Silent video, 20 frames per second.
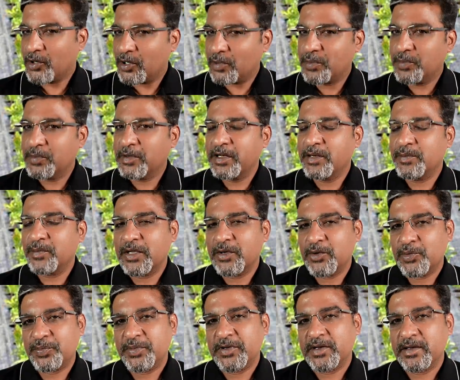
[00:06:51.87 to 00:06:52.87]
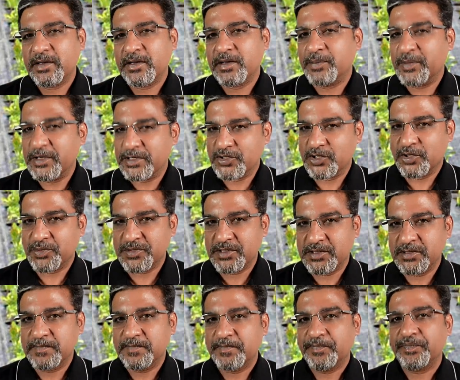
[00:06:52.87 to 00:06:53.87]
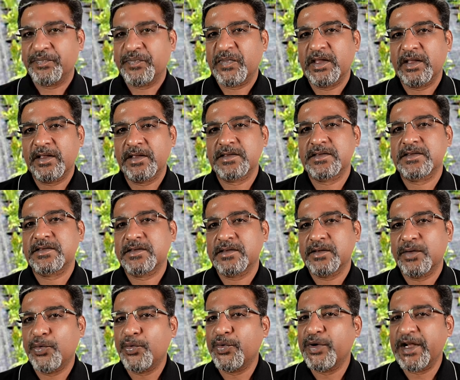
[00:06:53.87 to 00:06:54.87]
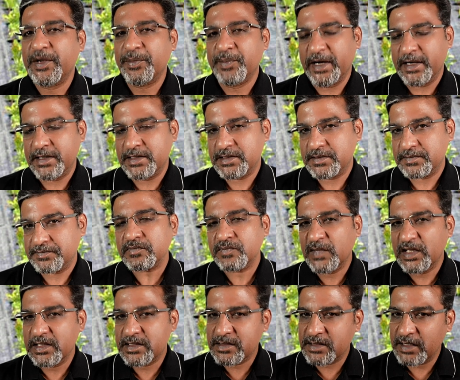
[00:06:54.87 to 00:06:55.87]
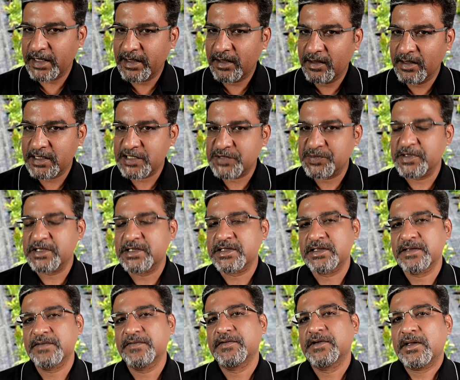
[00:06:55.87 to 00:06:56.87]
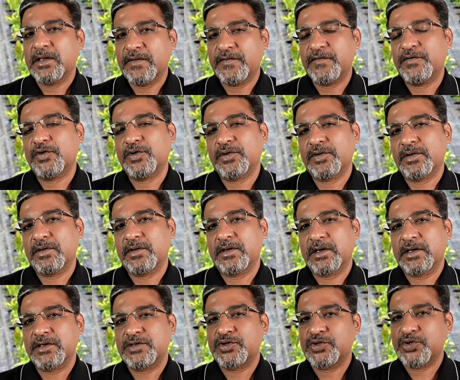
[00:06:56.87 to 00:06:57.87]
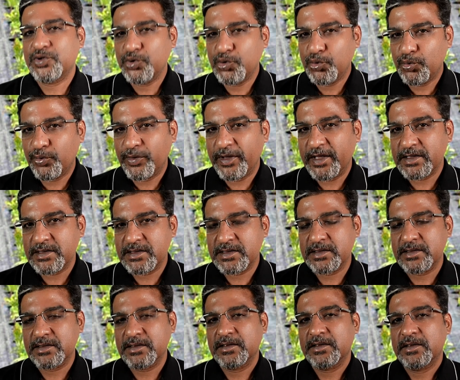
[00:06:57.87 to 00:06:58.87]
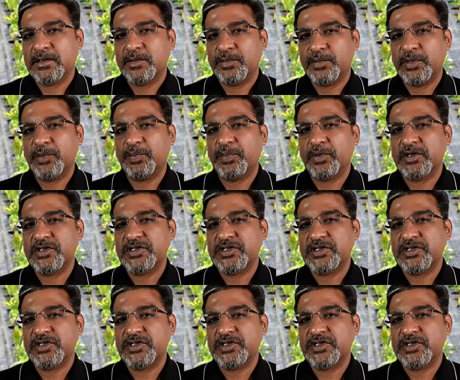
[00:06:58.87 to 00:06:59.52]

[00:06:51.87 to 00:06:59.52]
probably in my opinion, the best option is weed mats. They're slightly expensive. Therefore, there are two ways people